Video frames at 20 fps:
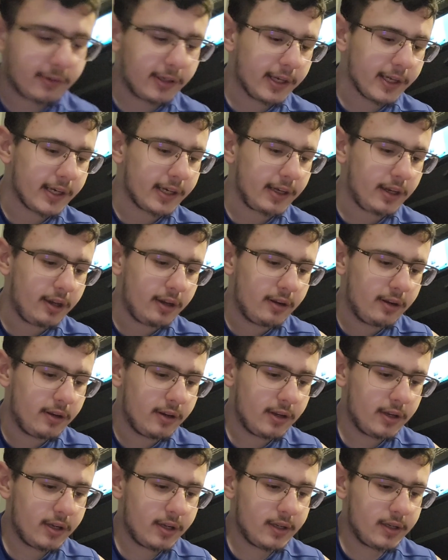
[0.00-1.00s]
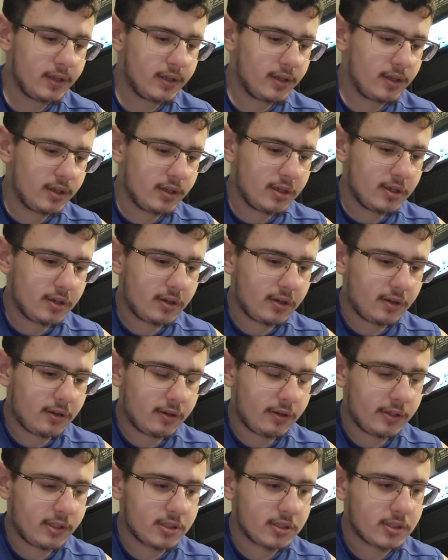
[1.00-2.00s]
ring,
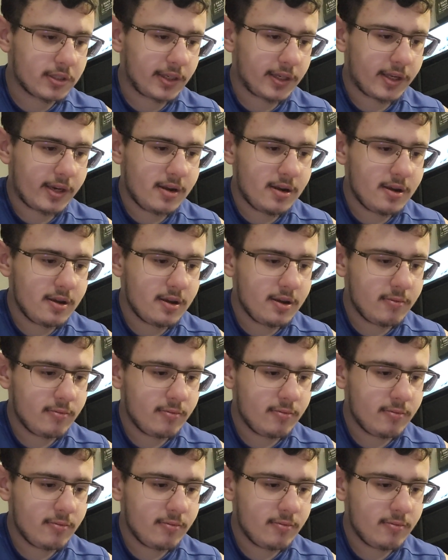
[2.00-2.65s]
stud.